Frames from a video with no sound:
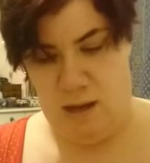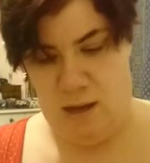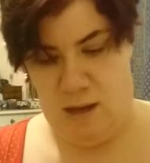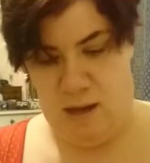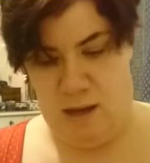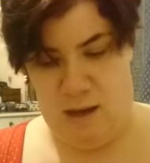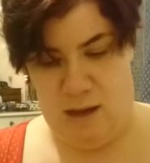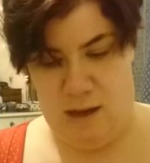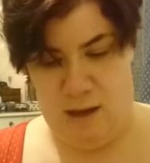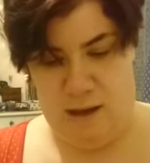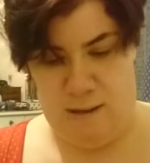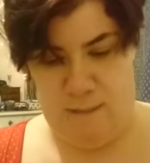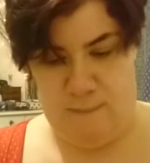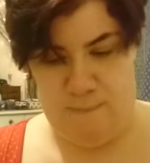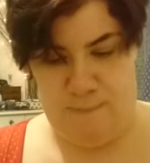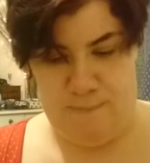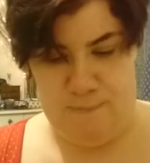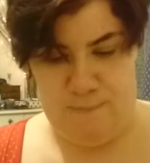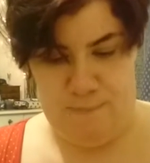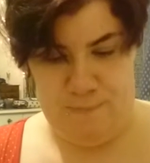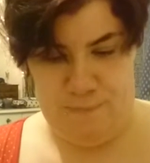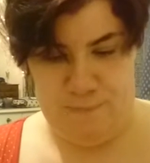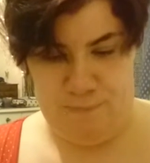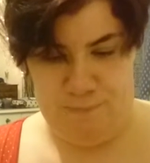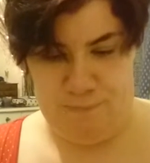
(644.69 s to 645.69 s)

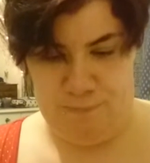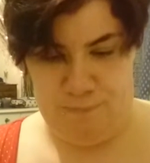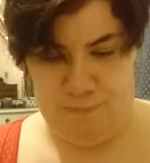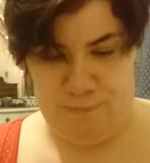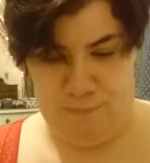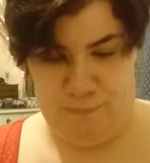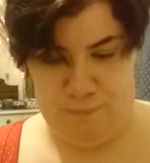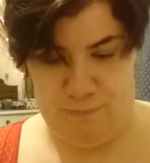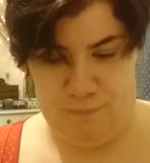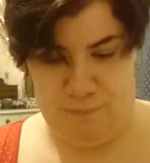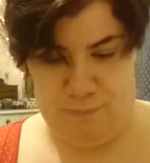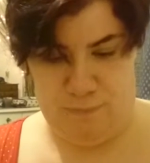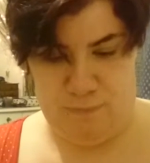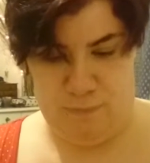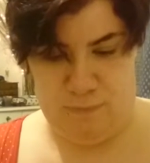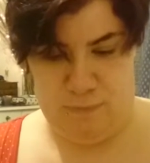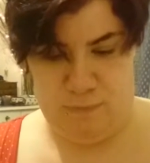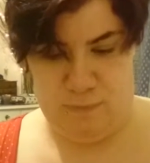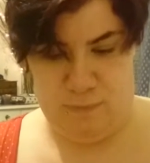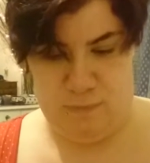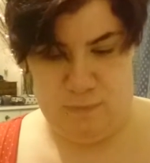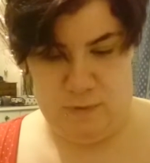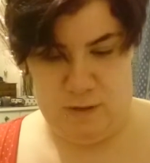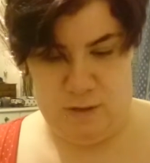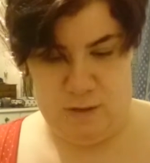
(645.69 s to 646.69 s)
So
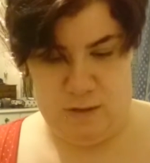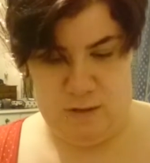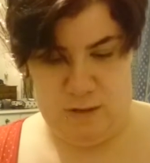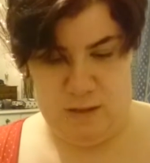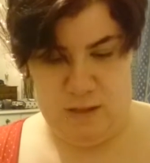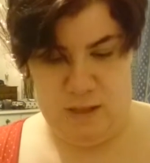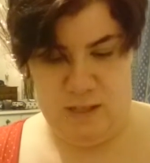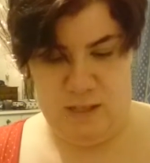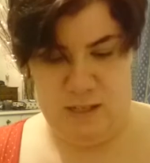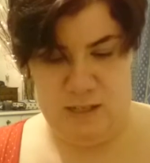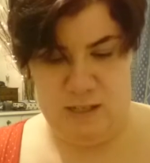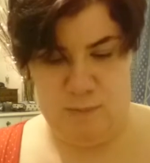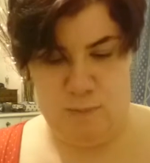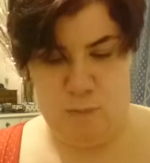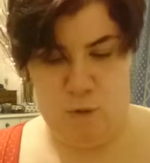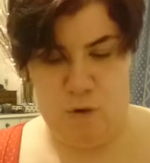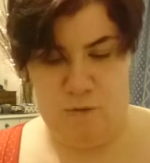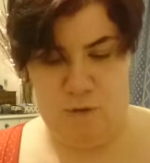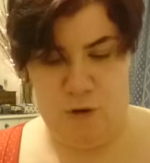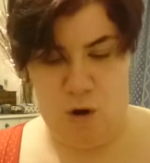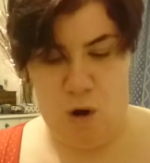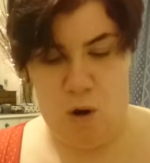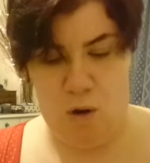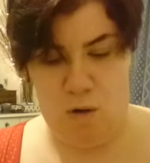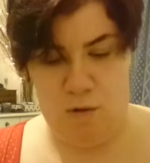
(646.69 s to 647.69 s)
this is more
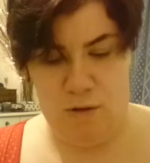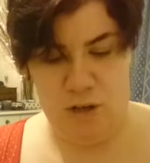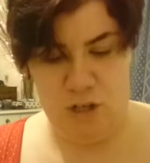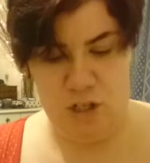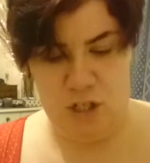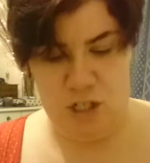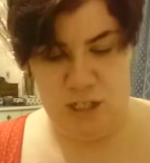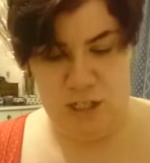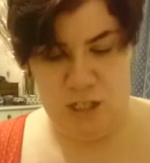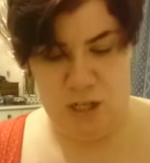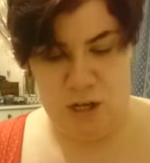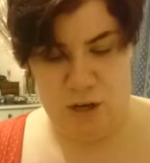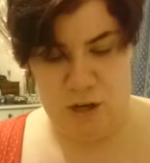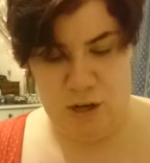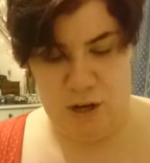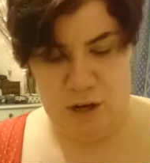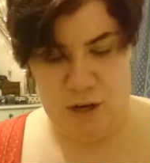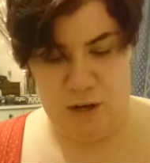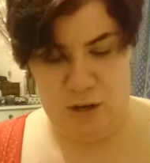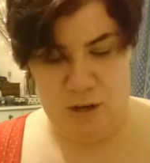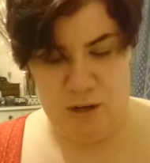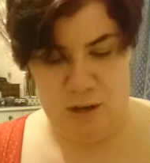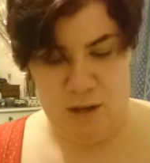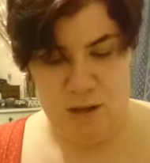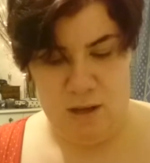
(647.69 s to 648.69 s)
of an orangey
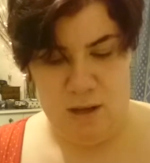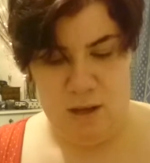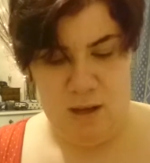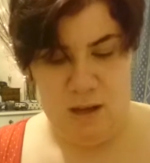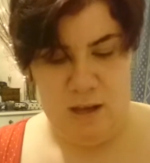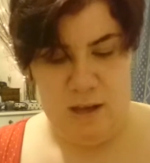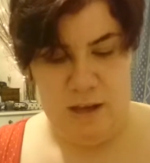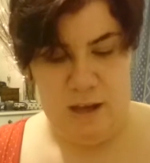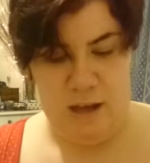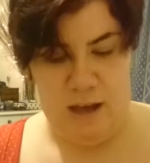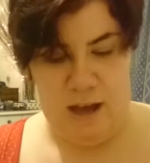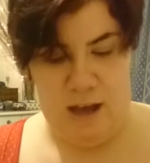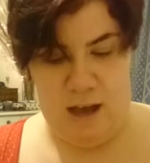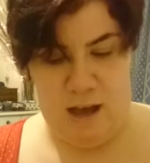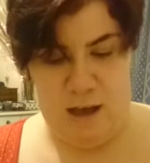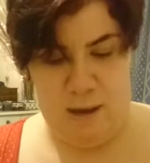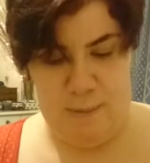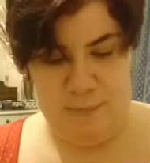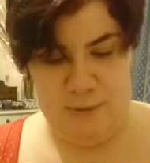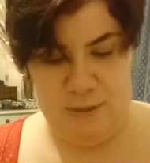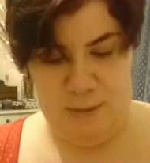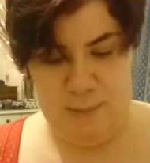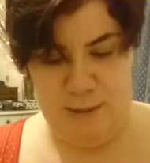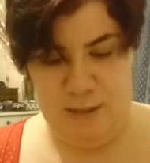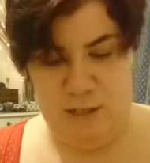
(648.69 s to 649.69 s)
tone,
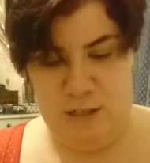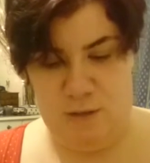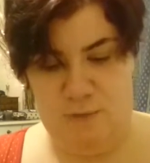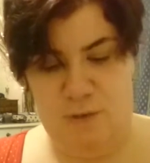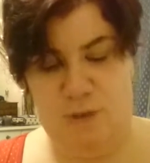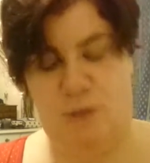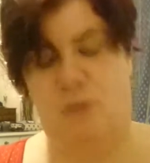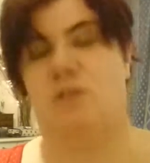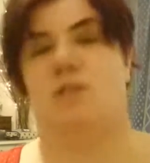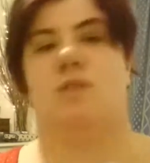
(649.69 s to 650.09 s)
especially if you